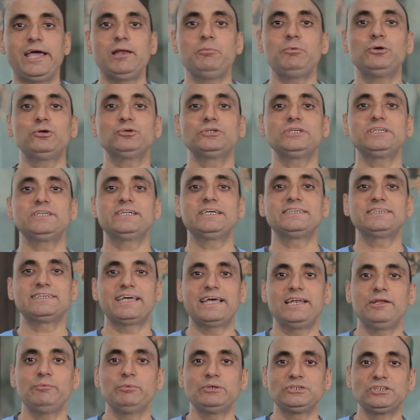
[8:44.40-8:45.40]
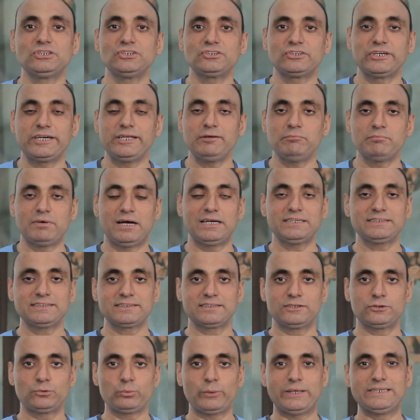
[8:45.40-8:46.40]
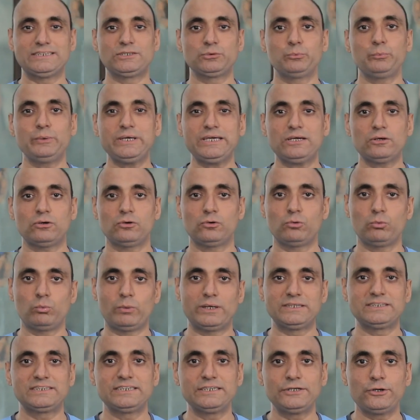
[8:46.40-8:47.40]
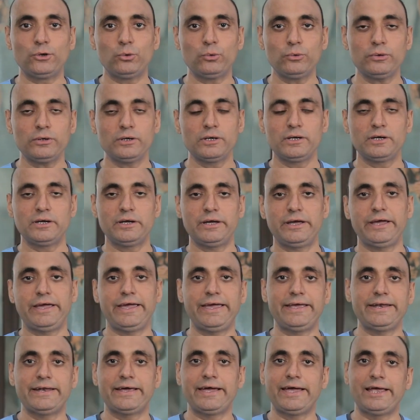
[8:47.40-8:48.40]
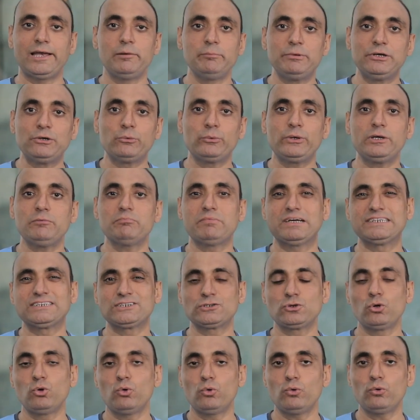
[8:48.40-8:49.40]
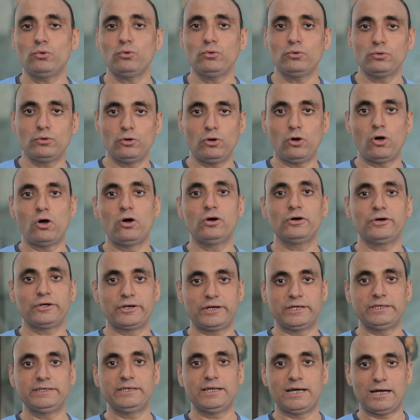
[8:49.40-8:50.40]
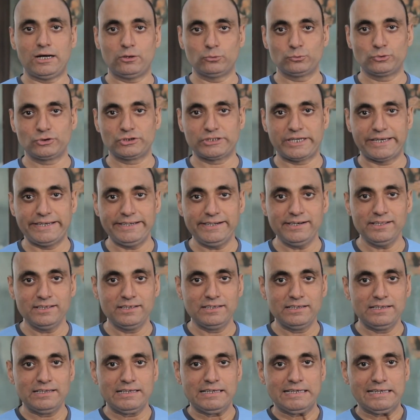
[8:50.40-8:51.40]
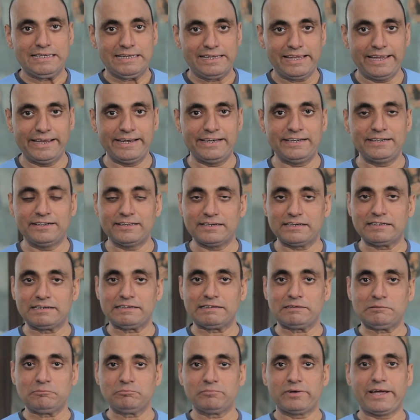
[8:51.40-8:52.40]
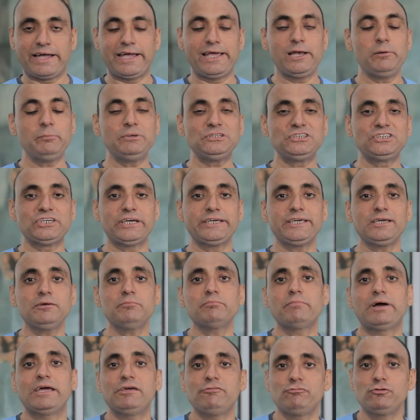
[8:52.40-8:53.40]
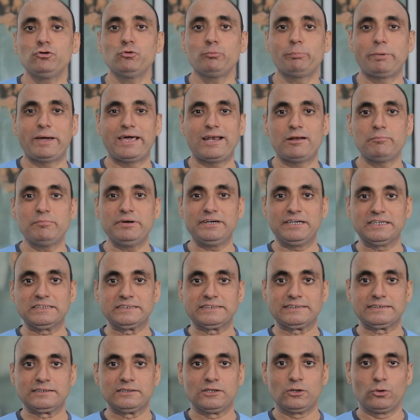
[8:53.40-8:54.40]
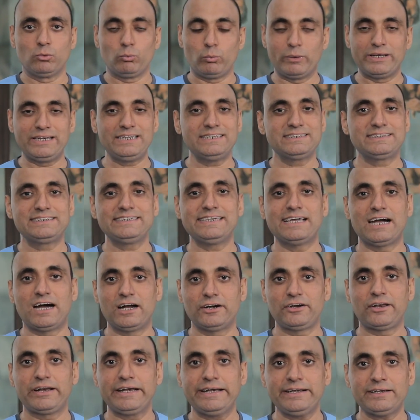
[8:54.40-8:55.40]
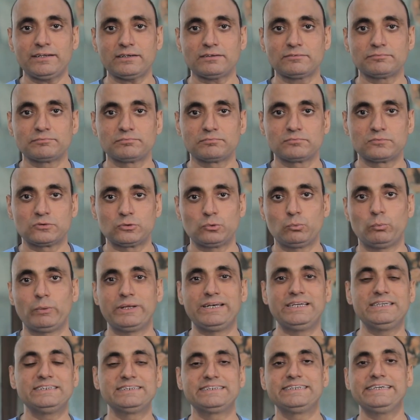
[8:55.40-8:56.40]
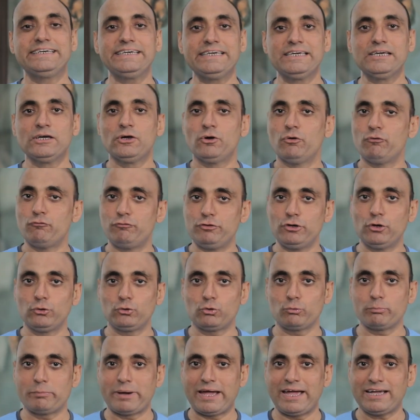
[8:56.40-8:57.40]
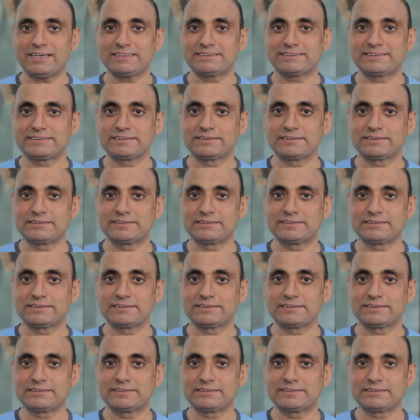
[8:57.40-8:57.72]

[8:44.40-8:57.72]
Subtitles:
I'll be using this elevation training mask twice a week, once indoor, and I'll be doing my slow long run outside. And I'll be checking my few parameters. One is the heart rate, one is the VO2 max,